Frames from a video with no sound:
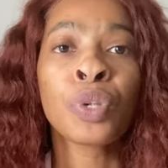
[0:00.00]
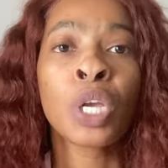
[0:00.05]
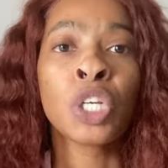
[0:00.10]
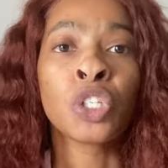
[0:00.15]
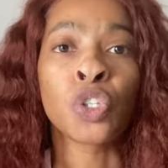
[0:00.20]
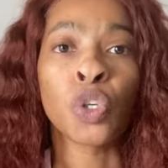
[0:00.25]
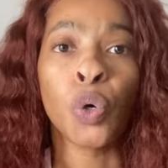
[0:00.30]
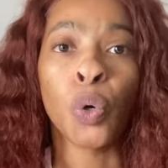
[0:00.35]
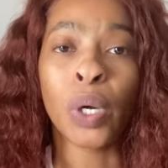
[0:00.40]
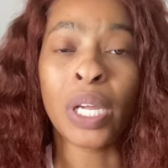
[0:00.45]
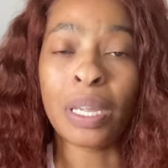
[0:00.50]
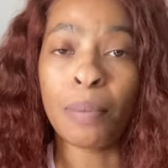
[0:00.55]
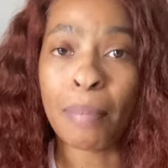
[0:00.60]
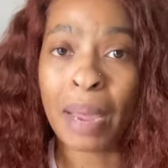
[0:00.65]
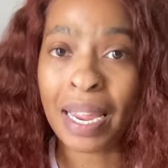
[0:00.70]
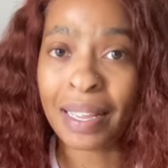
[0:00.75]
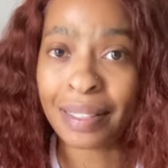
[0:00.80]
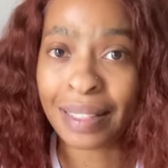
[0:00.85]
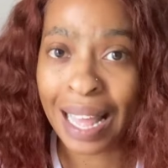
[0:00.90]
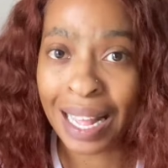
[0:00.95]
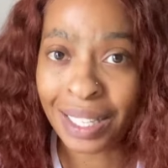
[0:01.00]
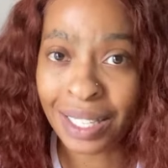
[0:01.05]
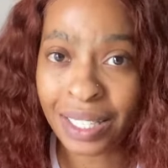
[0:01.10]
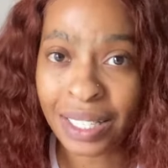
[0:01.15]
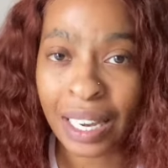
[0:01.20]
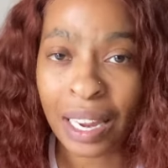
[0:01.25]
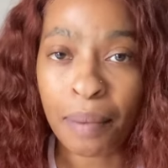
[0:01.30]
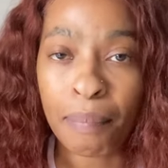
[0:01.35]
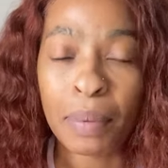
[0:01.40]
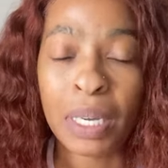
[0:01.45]
So he made that
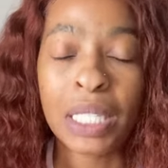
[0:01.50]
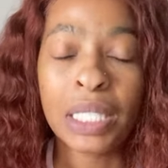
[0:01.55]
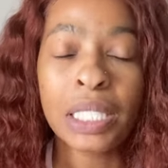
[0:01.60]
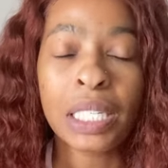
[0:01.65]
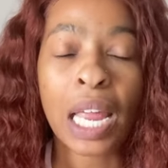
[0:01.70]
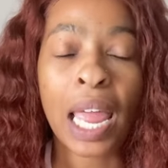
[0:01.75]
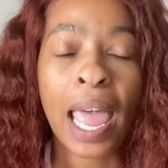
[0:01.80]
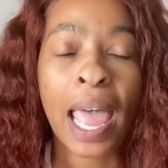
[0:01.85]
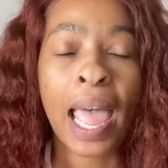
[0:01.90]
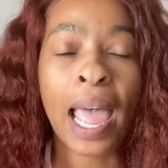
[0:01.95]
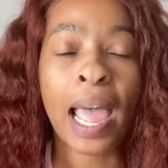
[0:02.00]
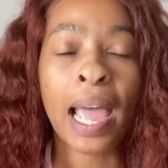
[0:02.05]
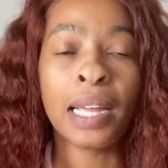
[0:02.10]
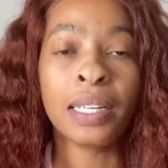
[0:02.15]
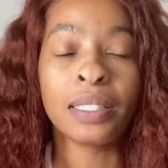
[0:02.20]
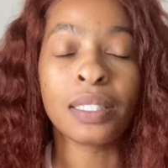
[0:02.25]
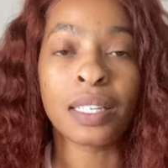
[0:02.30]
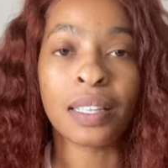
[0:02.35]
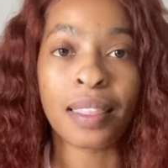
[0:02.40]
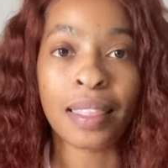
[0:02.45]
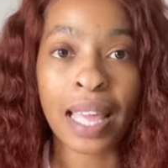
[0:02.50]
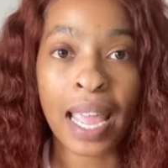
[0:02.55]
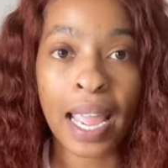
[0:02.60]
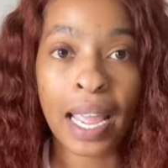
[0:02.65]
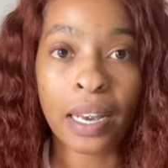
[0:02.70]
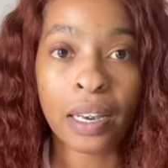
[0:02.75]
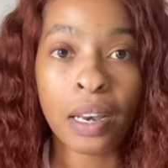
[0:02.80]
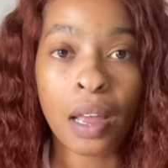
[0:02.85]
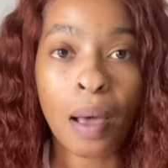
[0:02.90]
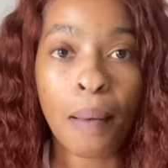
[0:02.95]
statement, and
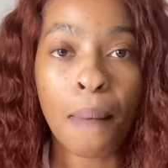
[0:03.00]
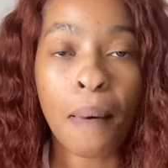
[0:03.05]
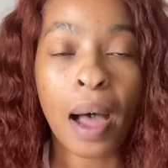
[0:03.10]
then